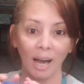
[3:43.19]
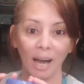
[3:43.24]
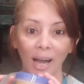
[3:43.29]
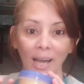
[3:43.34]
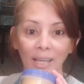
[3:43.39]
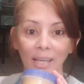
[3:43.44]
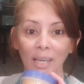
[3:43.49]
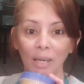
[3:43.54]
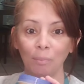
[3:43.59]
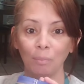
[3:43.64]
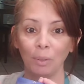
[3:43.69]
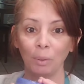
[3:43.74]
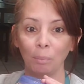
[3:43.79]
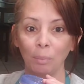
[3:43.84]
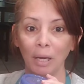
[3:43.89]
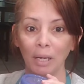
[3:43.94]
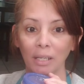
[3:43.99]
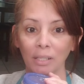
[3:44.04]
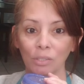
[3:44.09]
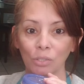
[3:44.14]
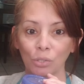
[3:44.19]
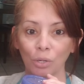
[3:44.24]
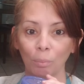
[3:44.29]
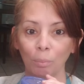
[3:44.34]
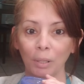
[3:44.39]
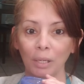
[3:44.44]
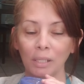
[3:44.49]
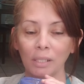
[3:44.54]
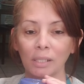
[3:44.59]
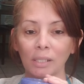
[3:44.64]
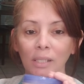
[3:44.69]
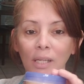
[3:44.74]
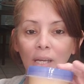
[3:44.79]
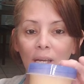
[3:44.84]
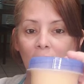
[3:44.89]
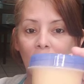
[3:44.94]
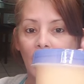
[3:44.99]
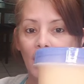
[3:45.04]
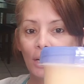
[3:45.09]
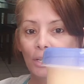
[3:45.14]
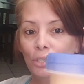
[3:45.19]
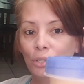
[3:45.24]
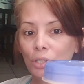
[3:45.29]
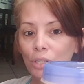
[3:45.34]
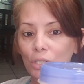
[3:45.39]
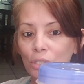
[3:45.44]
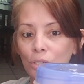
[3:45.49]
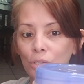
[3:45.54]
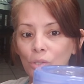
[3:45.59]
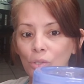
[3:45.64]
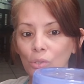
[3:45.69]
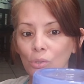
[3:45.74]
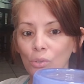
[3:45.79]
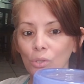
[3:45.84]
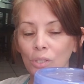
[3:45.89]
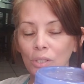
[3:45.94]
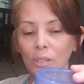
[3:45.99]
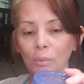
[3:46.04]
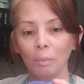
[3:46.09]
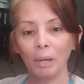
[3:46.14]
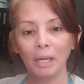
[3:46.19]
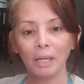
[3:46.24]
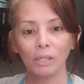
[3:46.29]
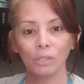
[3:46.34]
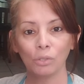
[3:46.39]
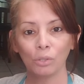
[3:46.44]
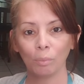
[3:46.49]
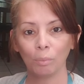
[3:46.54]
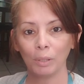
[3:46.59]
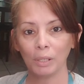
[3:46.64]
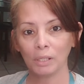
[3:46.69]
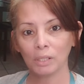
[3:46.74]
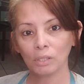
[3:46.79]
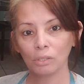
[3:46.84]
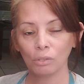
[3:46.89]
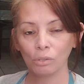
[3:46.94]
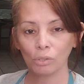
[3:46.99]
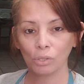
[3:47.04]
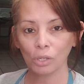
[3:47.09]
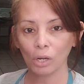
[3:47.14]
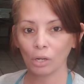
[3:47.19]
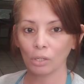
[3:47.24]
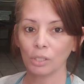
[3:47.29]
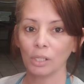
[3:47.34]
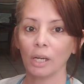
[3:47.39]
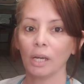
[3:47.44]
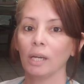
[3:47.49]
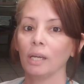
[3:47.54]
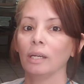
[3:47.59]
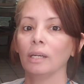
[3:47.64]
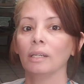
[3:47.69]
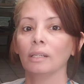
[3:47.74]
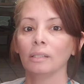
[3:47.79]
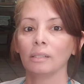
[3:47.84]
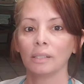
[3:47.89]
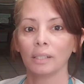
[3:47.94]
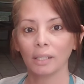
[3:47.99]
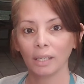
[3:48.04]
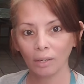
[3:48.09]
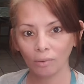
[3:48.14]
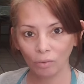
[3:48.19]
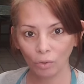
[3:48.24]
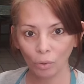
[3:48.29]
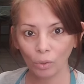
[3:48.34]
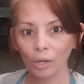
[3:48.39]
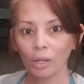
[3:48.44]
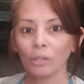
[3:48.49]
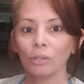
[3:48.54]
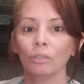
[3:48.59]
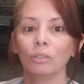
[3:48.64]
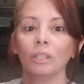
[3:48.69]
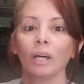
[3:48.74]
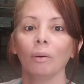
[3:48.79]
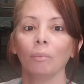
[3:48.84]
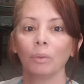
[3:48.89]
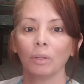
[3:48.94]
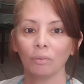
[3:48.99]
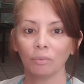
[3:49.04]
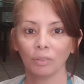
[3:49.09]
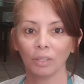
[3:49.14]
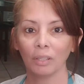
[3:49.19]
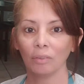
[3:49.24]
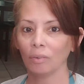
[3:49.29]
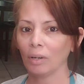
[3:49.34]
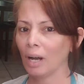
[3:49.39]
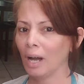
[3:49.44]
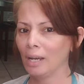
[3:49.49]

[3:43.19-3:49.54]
I keep the bacon drippings, and you can use the bacon drippings to saute in to give you another depth of flavor.